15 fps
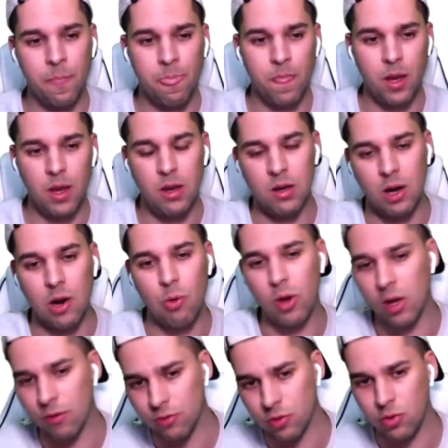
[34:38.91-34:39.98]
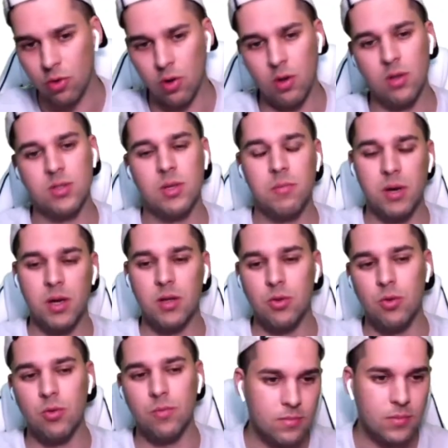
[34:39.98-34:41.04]
in array of tutorials I'm going to do.
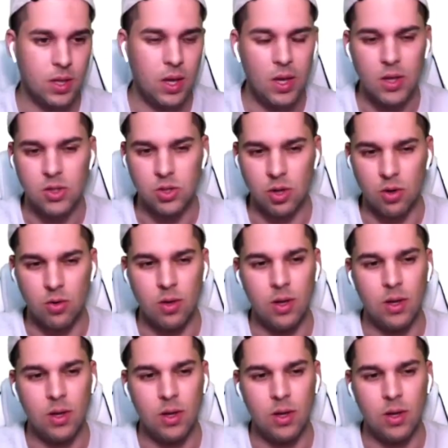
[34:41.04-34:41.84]
So,